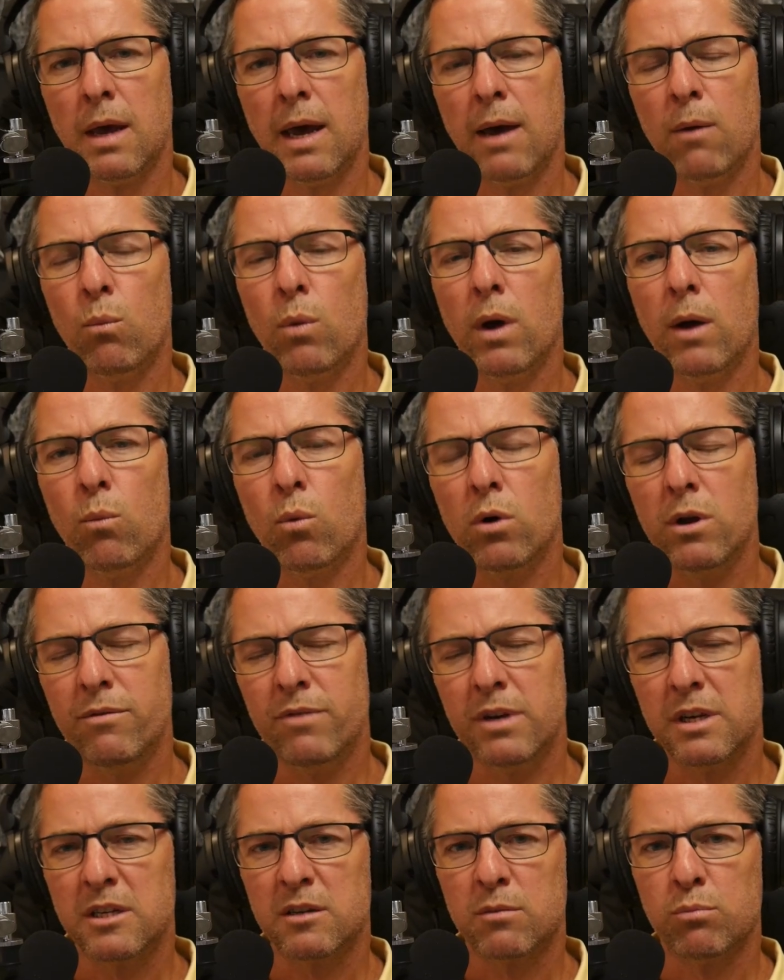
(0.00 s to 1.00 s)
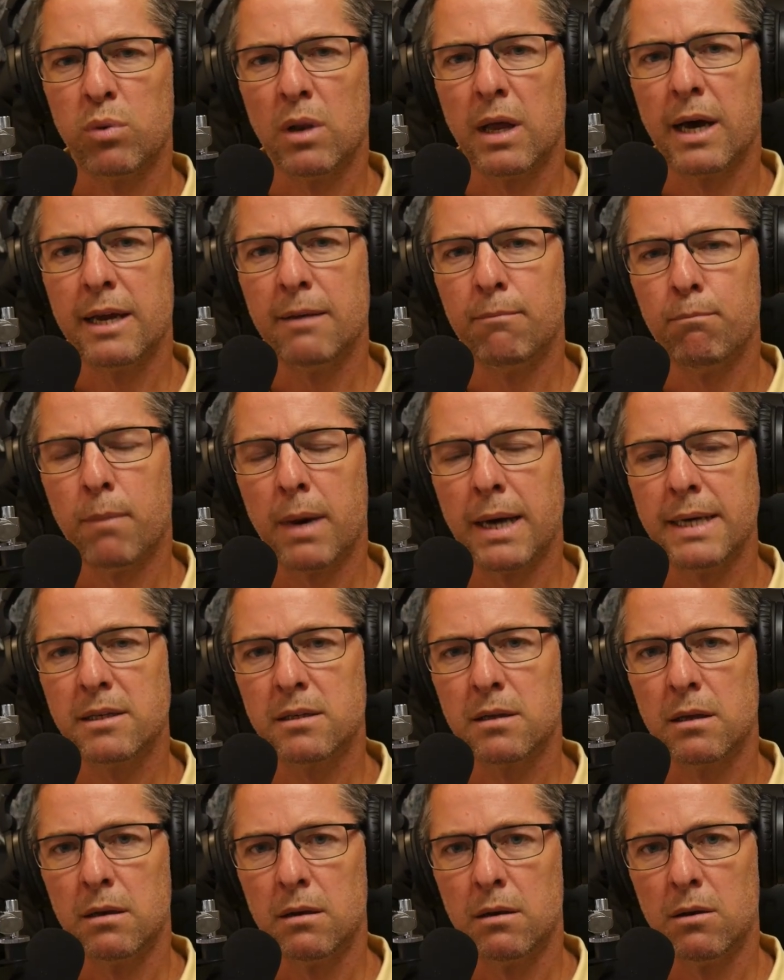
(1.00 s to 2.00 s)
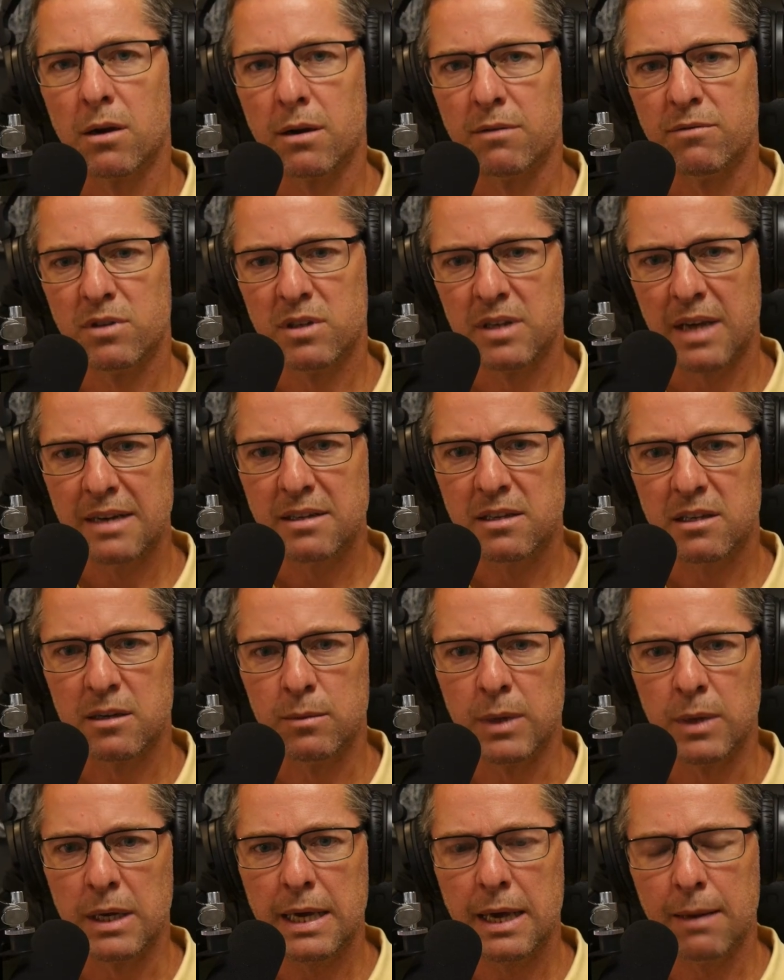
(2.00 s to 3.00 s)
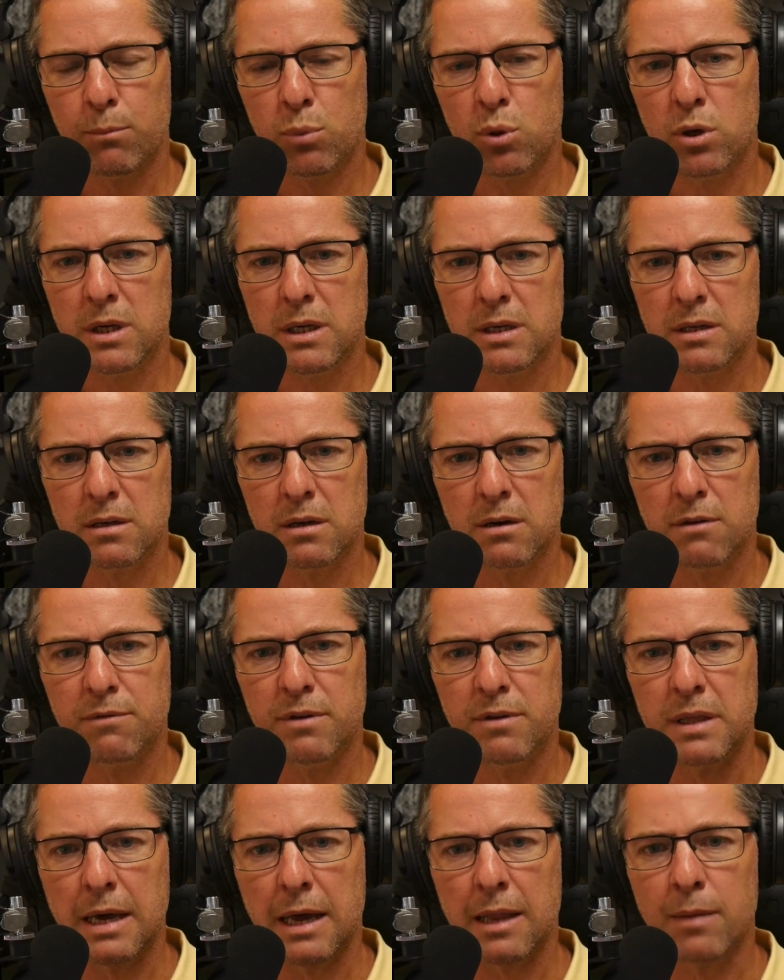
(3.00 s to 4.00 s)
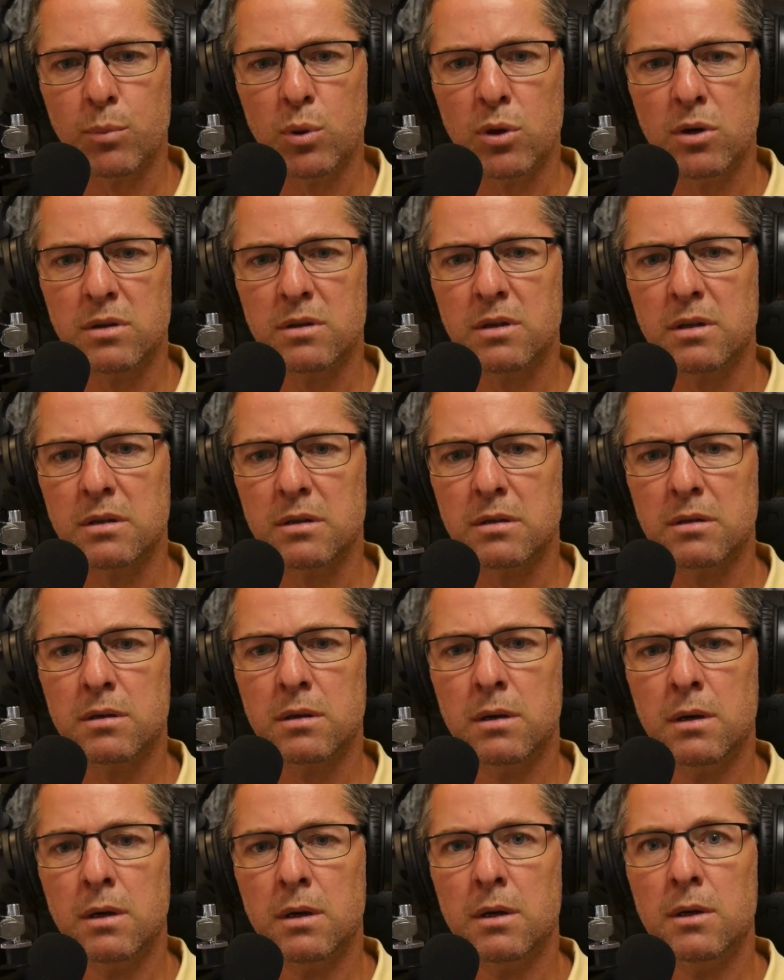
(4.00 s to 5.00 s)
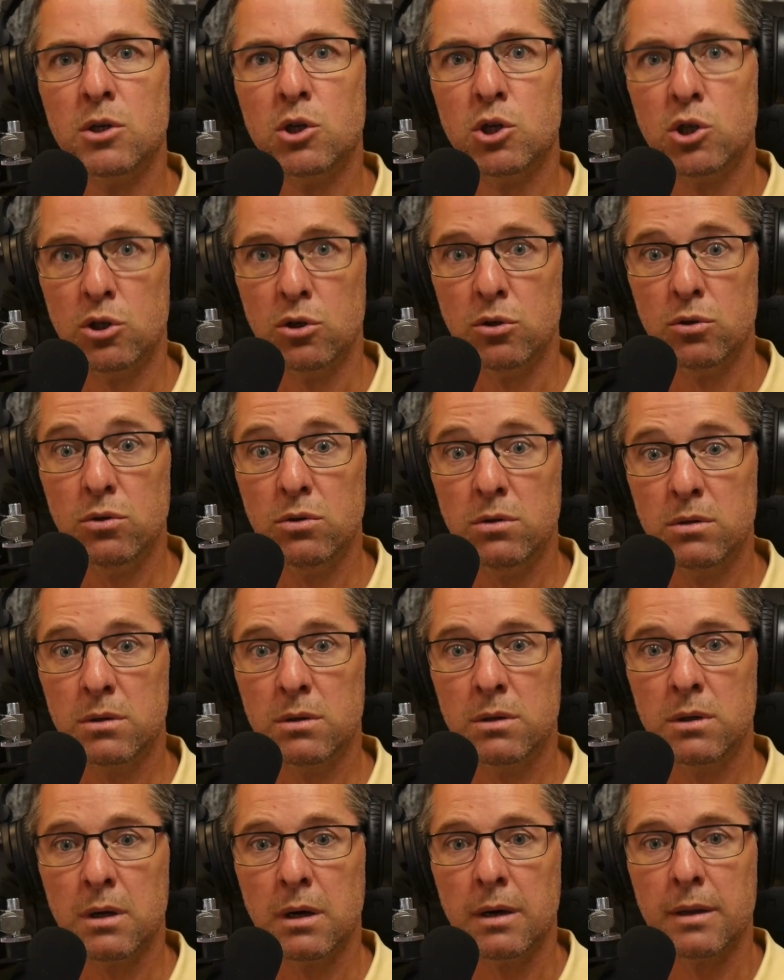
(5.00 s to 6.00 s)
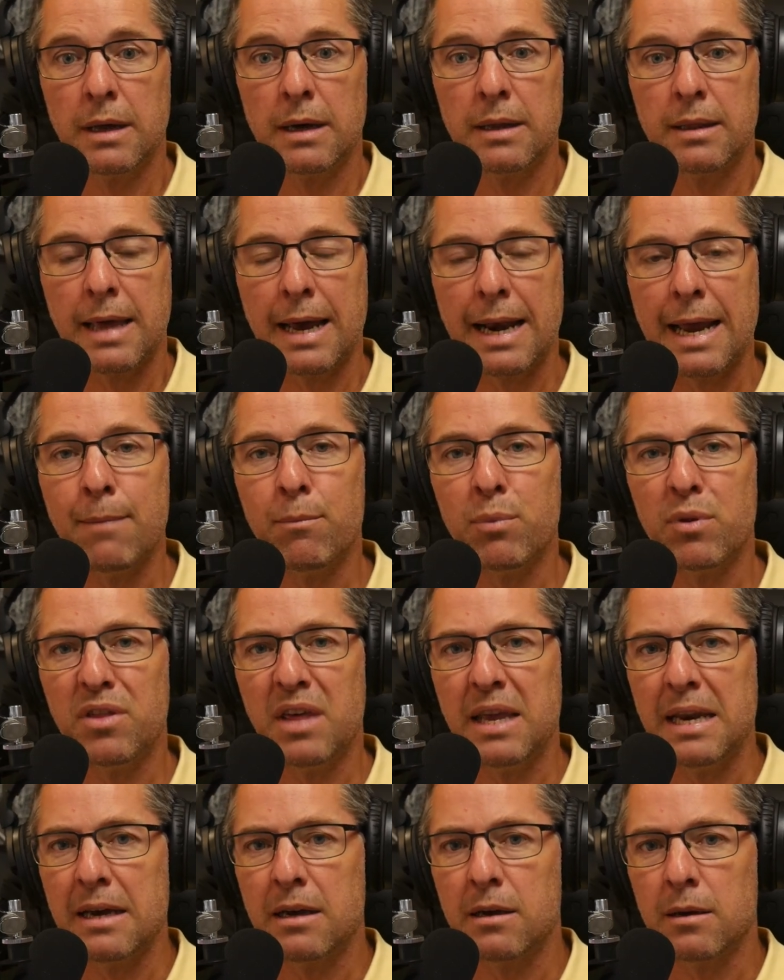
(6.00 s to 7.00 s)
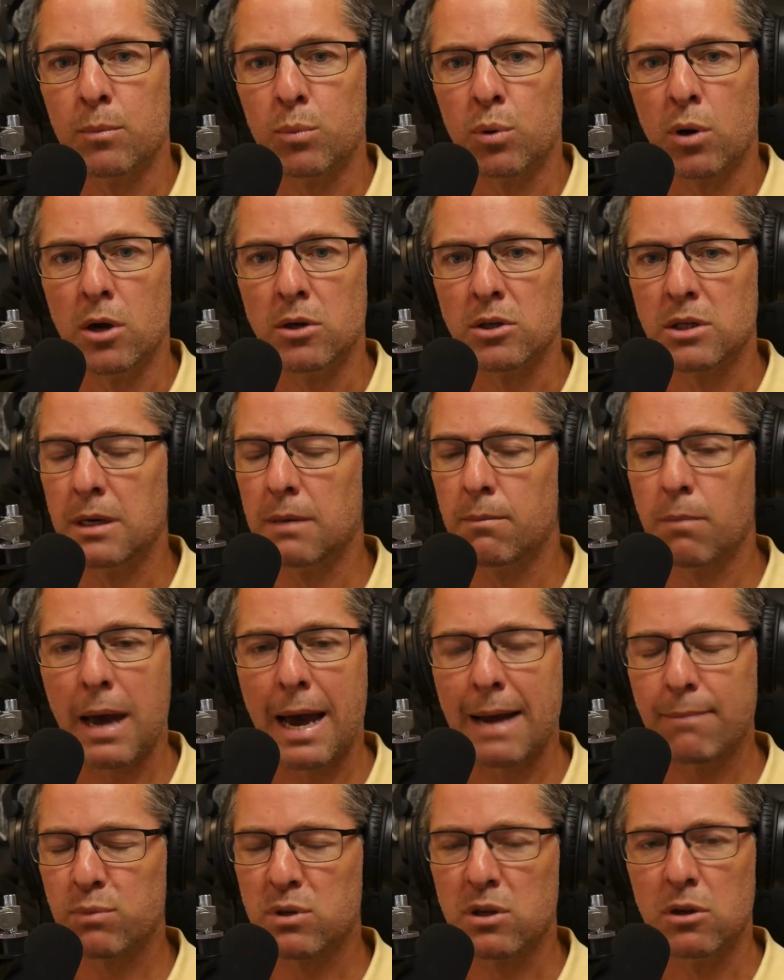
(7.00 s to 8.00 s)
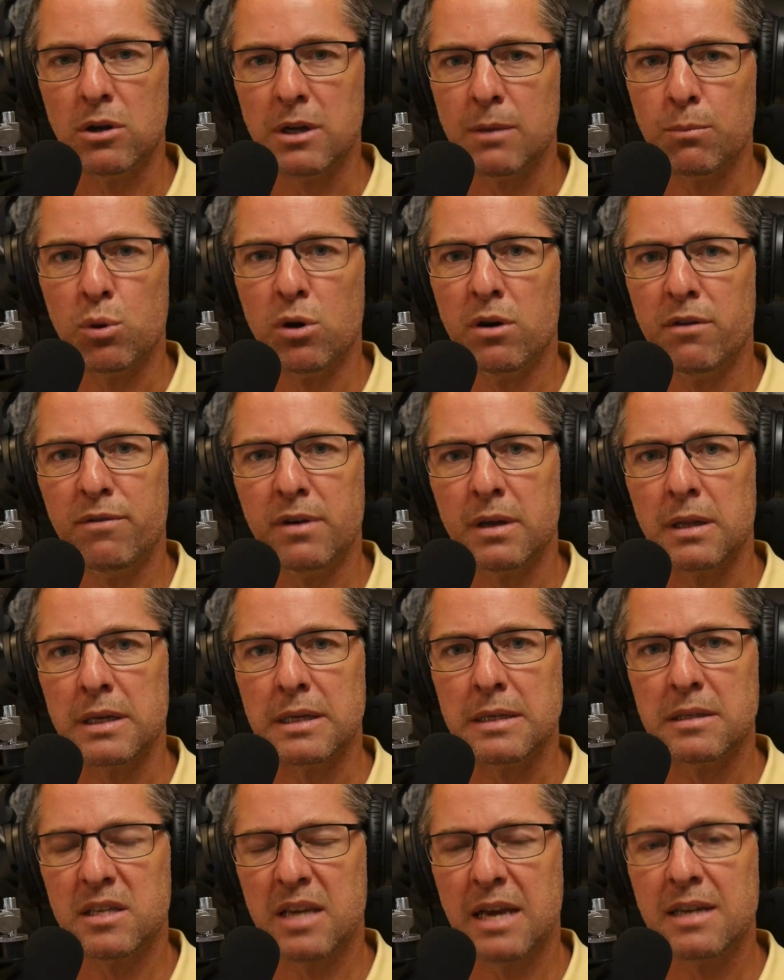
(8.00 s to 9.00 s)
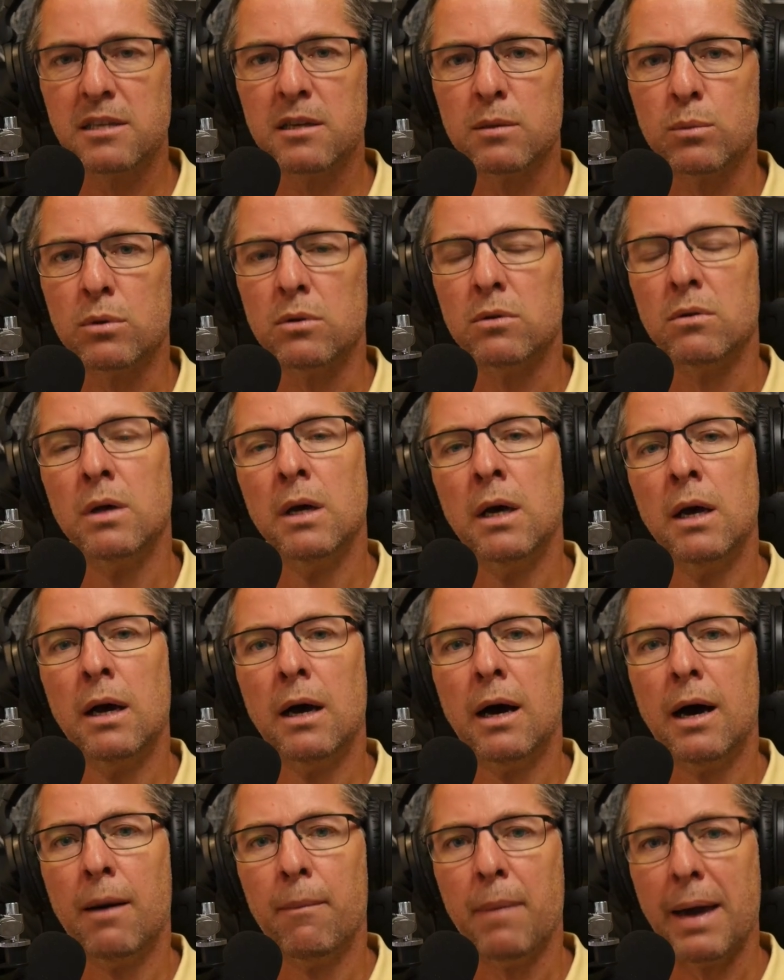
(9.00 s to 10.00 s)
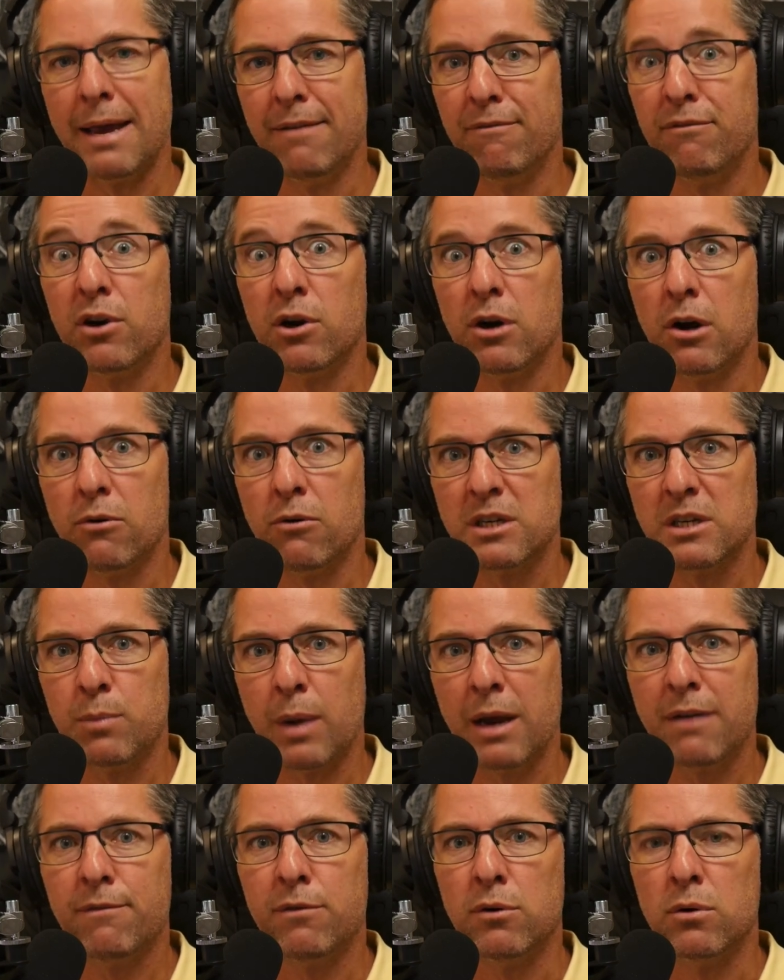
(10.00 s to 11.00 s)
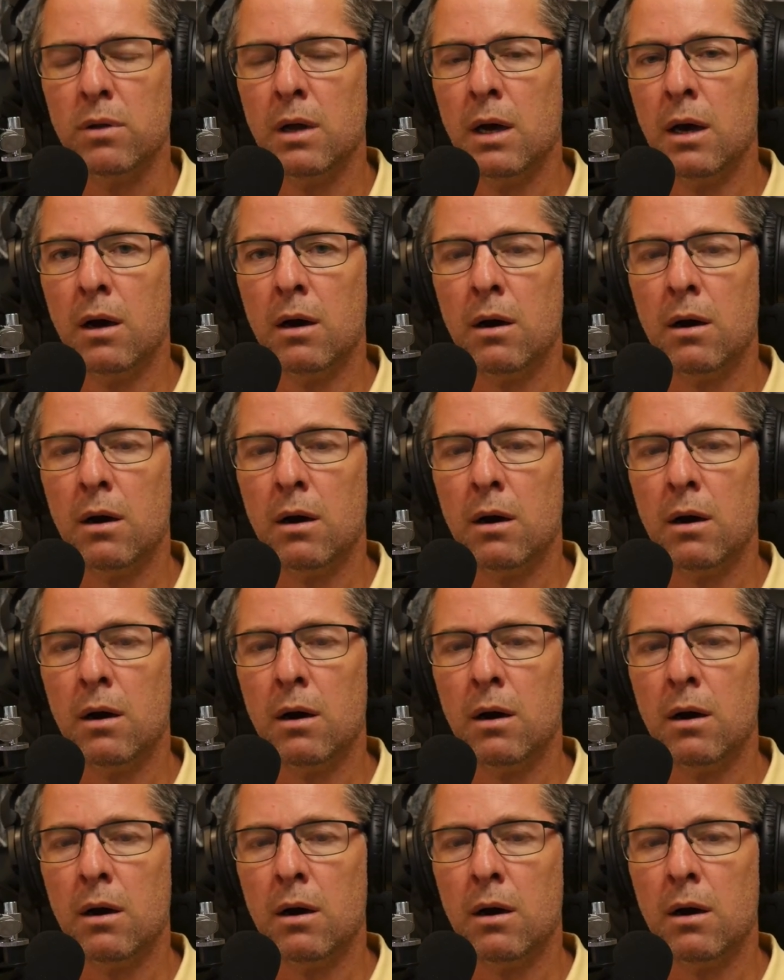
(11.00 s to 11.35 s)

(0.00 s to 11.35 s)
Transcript: And what you've explained makes a lot of sense to me. Again, putting yourself in the other person's shoes, you know, that empathetic approach, it absolutely perfectly sensible and very respectful.